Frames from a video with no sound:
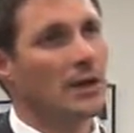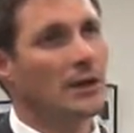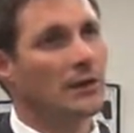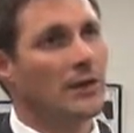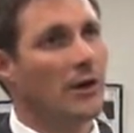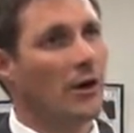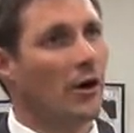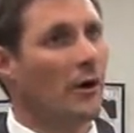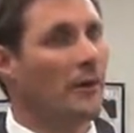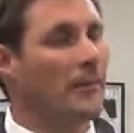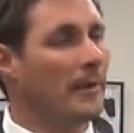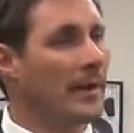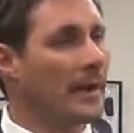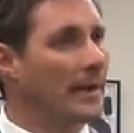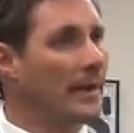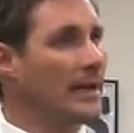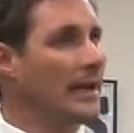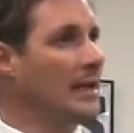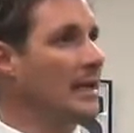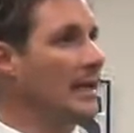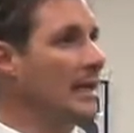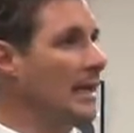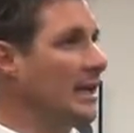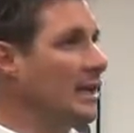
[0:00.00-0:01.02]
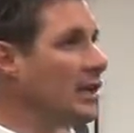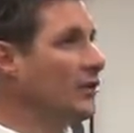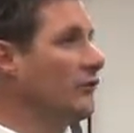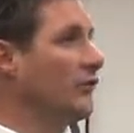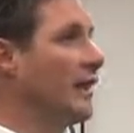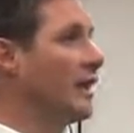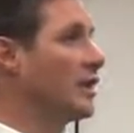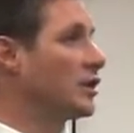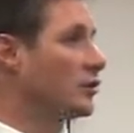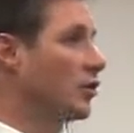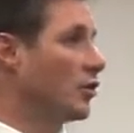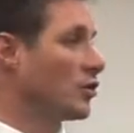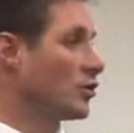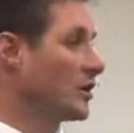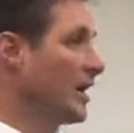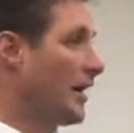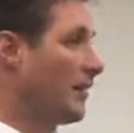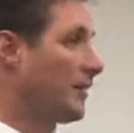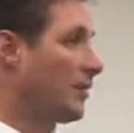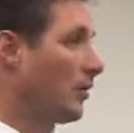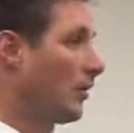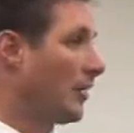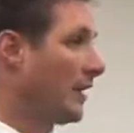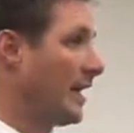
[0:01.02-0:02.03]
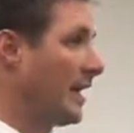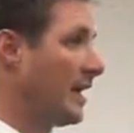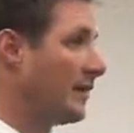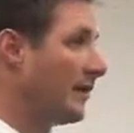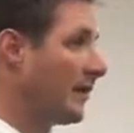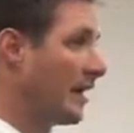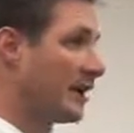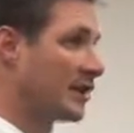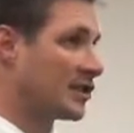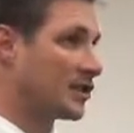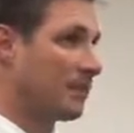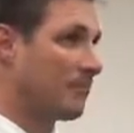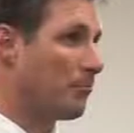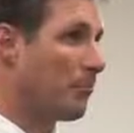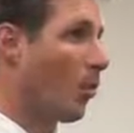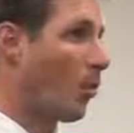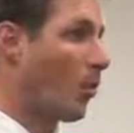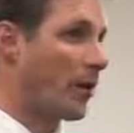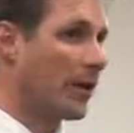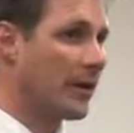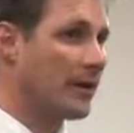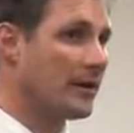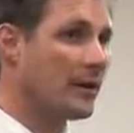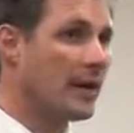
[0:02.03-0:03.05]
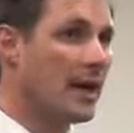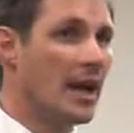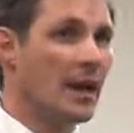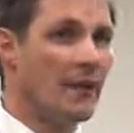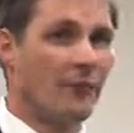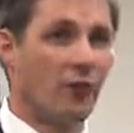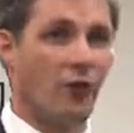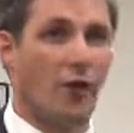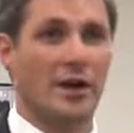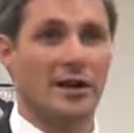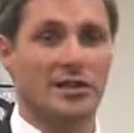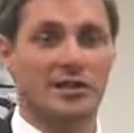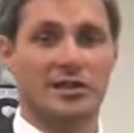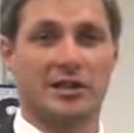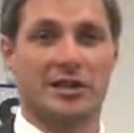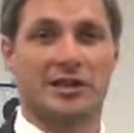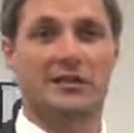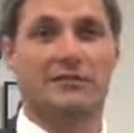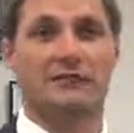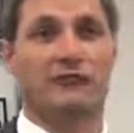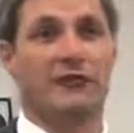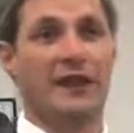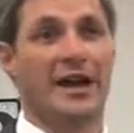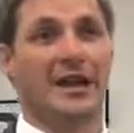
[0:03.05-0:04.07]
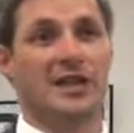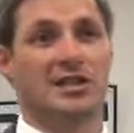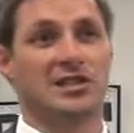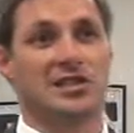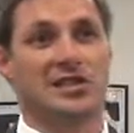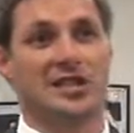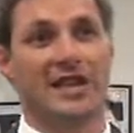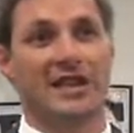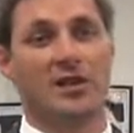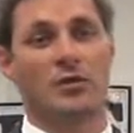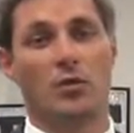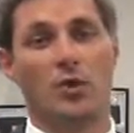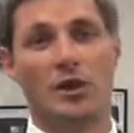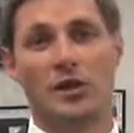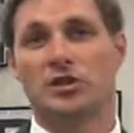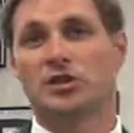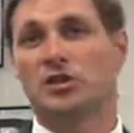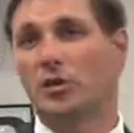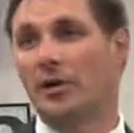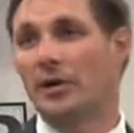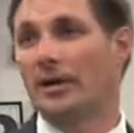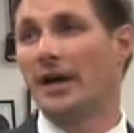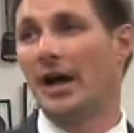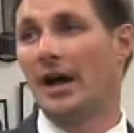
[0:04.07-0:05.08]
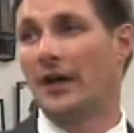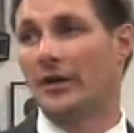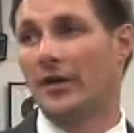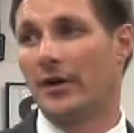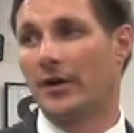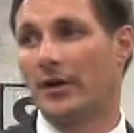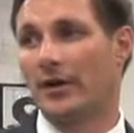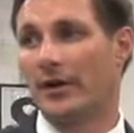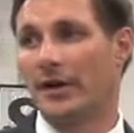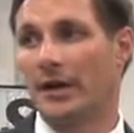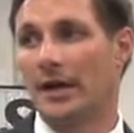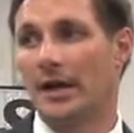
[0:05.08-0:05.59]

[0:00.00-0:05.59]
There are many individuals that believe that it's important for us to confess sin one to another.